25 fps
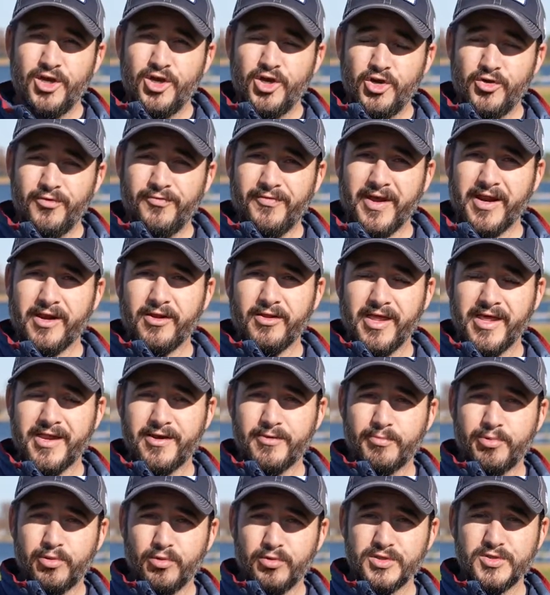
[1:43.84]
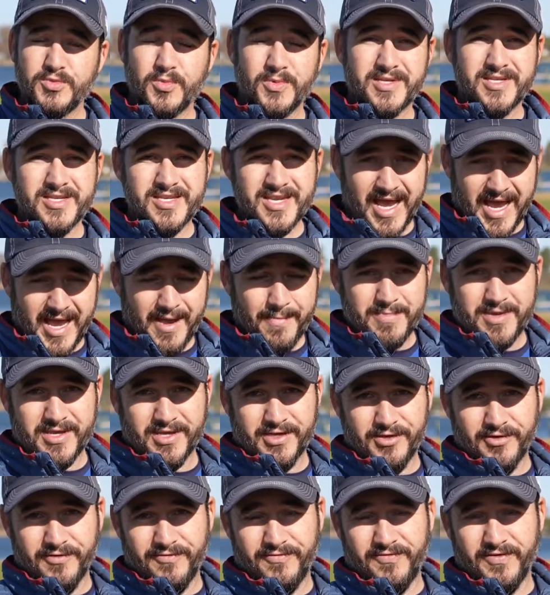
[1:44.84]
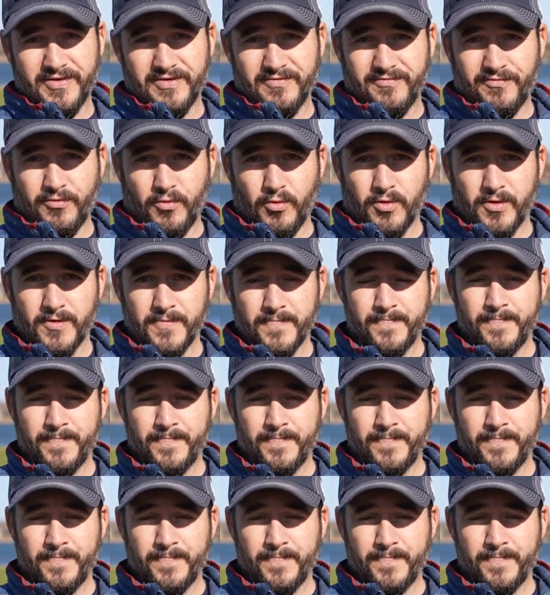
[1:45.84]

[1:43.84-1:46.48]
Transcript: Who vinyl liner pools would not be a good fit for